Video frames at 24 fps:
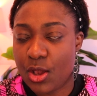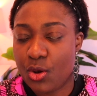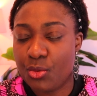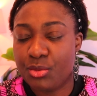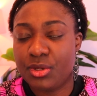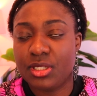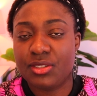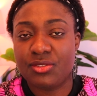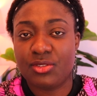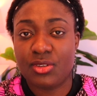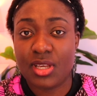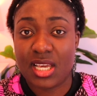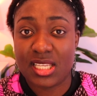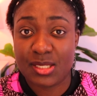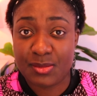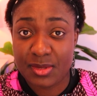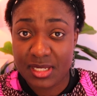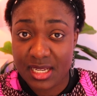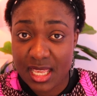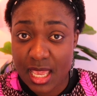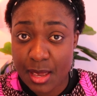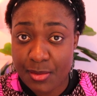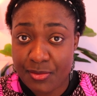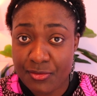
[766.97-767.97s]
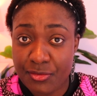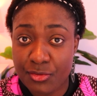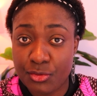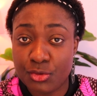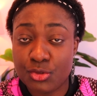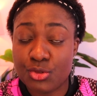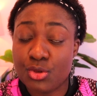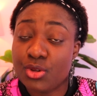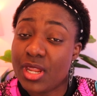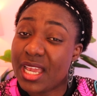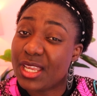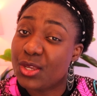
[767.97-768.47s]
I hope this video has been
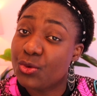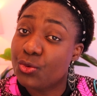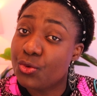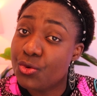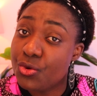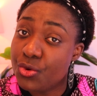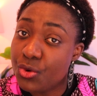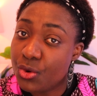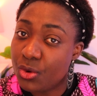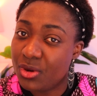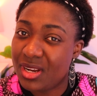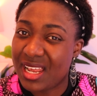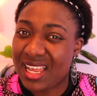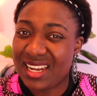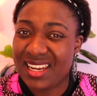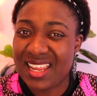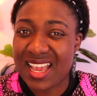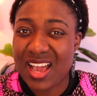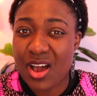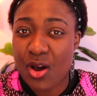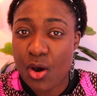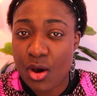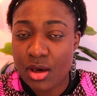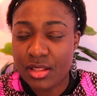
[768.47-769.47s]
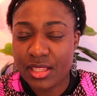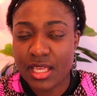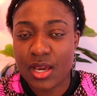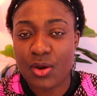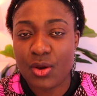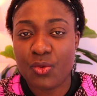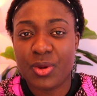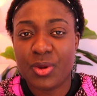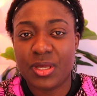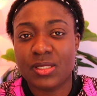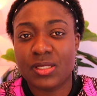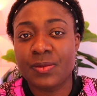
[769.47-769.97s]
helpful, so that you will know that there are other
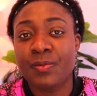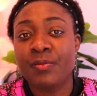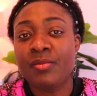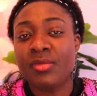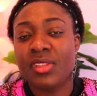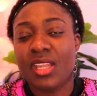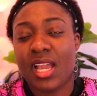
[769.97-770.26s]
ways